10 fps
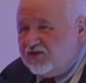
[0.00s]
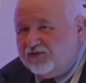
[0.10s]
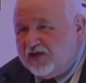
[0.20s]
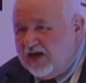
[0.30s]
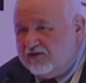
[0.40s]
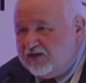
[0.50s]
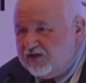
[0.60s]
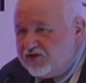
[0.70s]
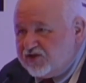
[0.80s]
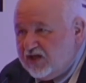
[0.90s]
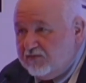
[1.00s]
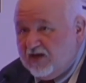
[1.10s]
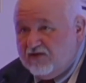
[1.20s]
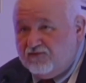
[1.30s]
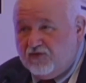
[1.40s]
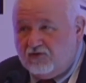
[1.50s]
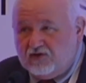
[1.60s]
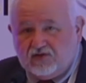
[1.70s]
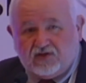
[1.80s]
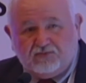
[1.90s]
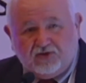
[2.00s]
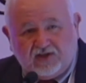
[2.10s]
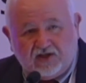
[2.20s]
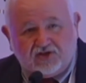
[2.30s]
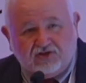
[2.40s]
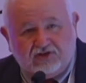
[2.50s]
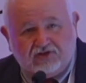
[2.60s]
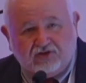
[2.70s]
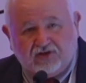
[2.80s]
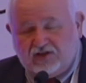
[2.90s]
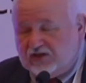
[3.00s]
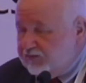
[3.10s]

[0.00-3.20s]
of carriership in various potentially targeted